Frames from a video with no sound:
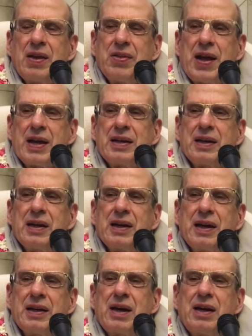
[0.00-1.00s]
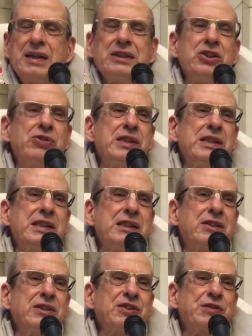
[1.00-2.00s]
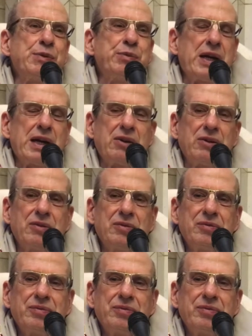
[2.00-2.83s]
that in 100 years from now,